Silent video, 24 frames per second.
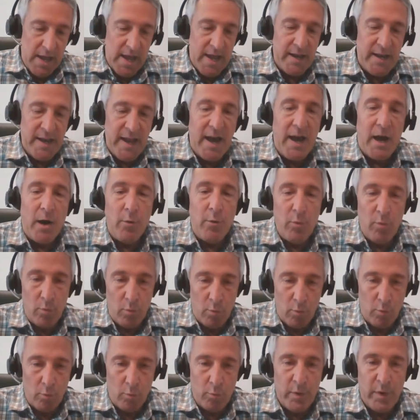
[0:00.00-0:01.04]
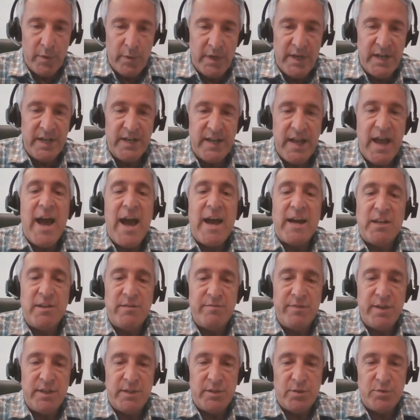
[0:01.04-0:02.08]
And now we need to
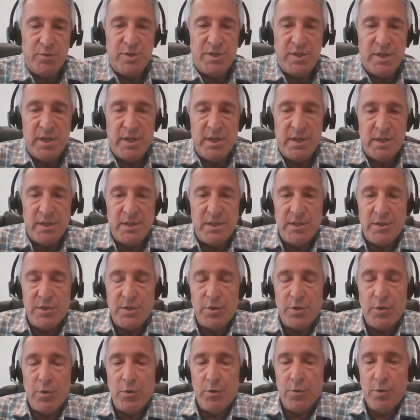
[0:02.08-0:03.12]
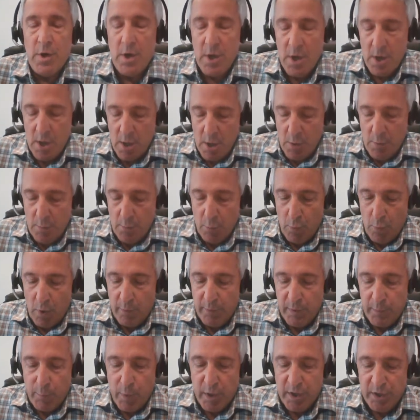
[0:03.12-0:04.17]
activate those settings. And so
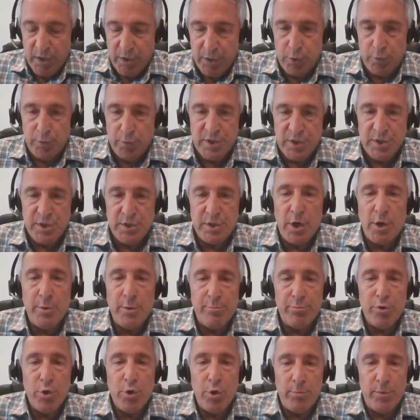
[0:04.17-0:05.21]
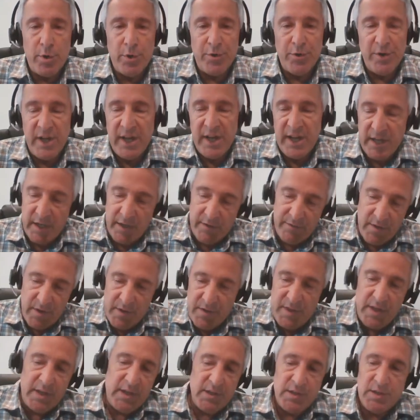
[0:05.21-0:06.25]
what we want to do is start Pro mode. Any of the
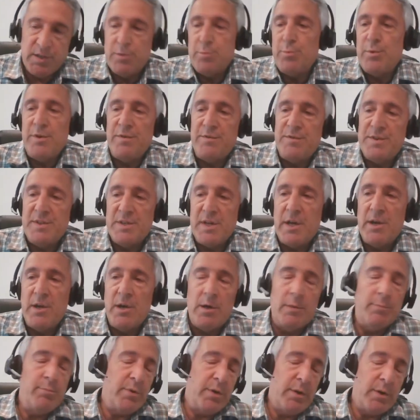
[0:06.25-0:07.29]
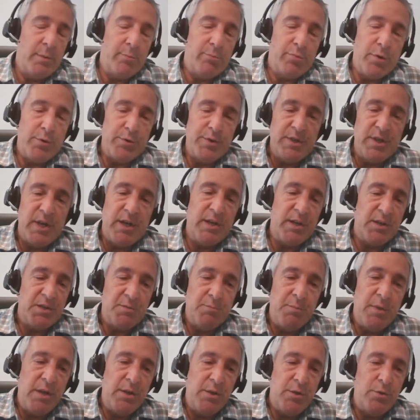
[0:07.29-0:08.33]
things that we've set up in the Pro
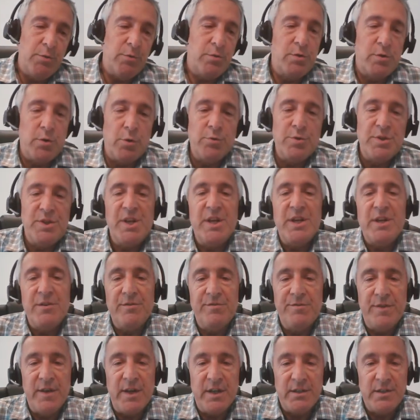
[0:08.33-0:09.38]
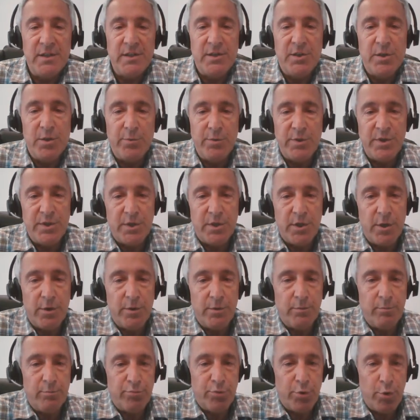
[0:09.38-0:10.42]
Settings menu don't take effect until we
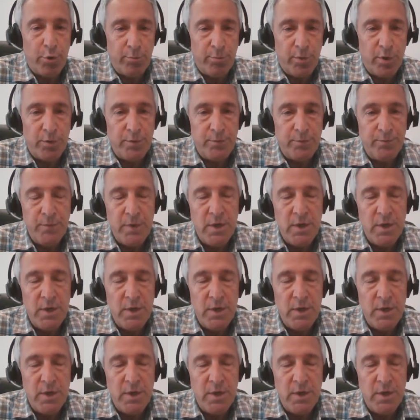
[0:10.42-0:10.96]
start Pro mode.